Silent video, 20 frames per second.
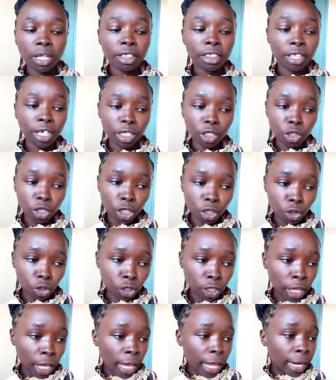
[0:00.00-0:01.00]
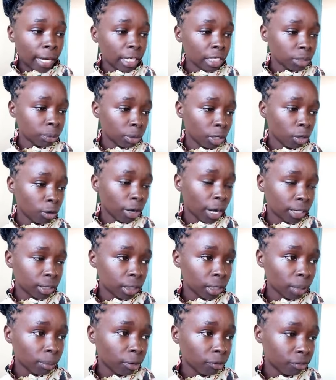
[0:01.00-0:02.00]
that you are doing. Let me look at
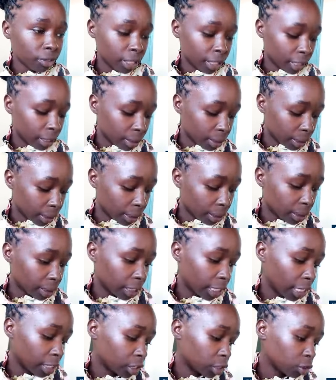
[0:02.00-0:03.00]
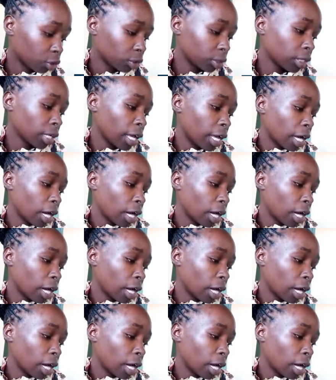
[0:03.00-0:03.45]
some of the netizens' reaction